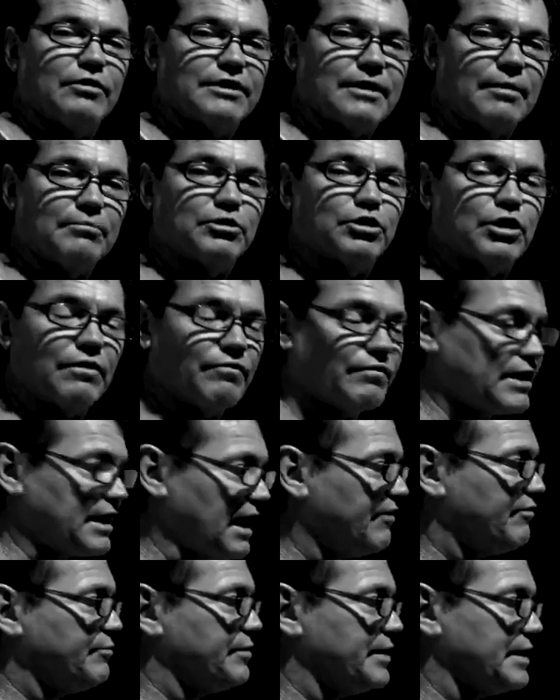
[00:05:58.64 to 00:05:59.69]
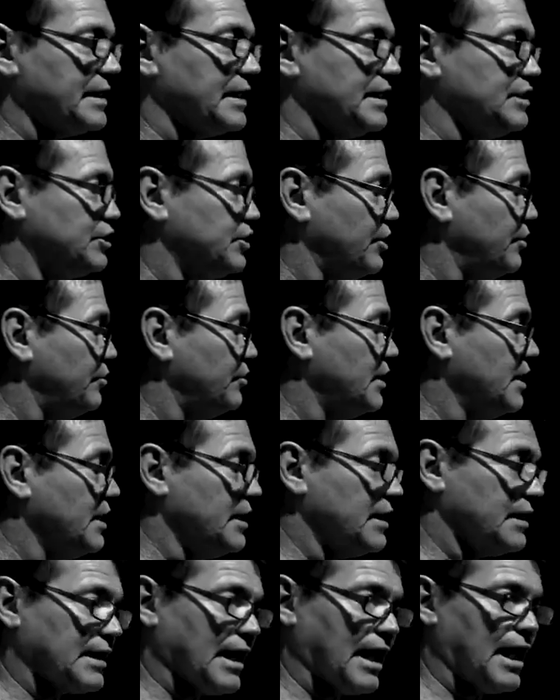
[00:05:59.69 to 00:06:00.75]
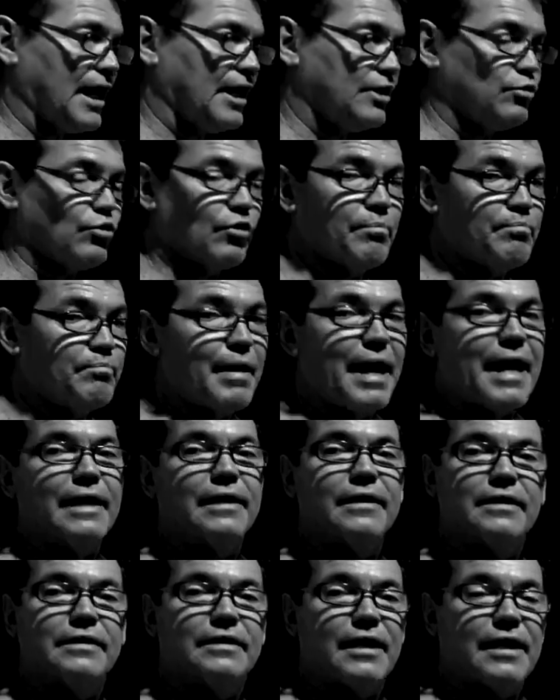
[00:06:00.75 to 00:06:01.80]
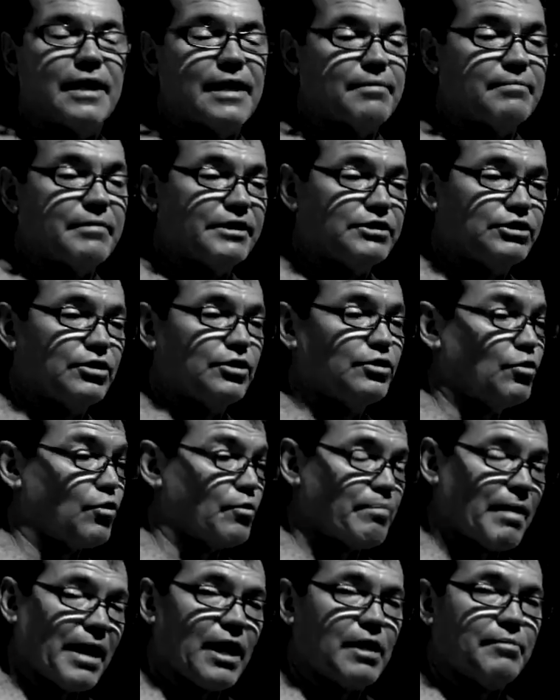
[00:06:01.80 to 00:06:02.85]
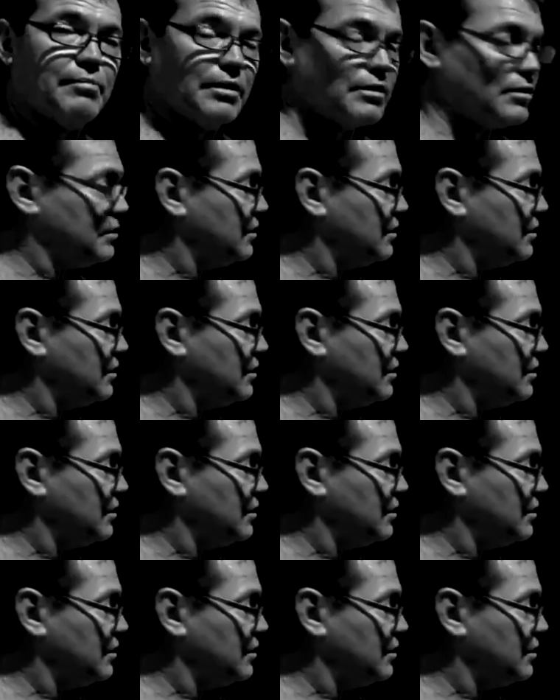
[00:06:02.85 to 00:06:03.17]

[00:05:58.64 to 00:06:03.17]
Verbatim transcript: or some sort of government issue card or a bank um, issued or power bill.